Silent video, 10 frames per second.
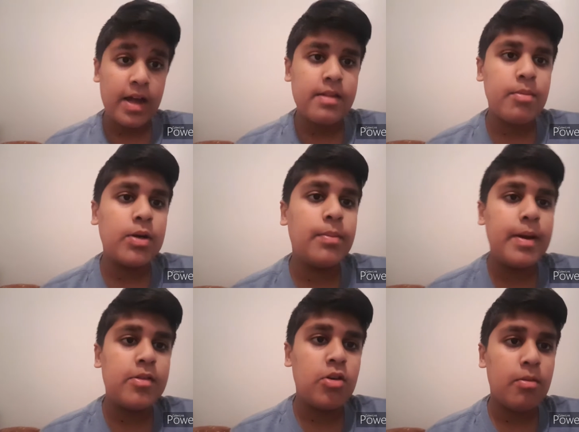guys, Miracle
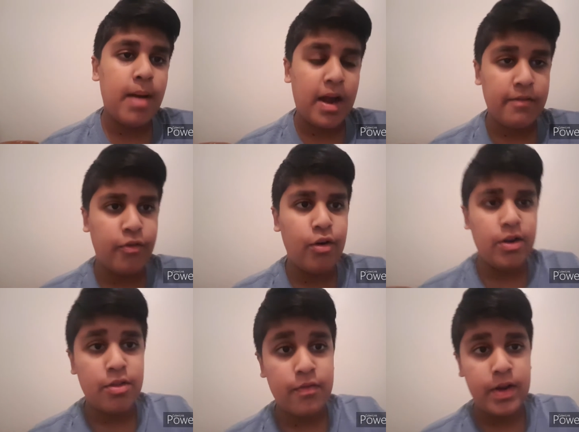Place here back for
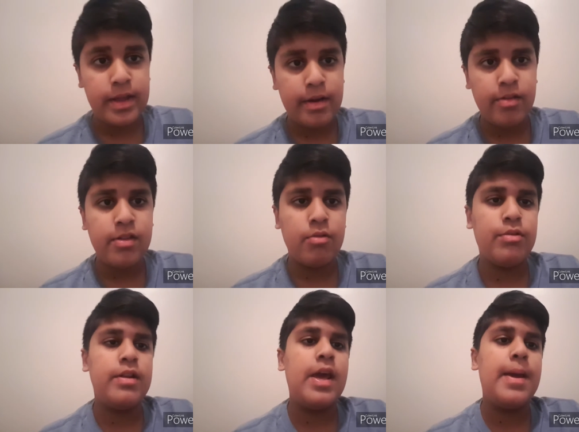another video. So
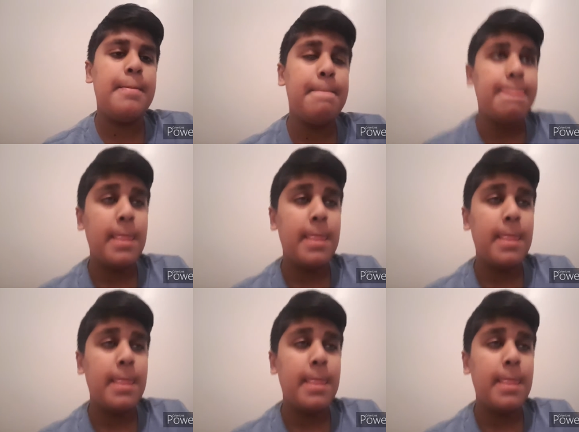today,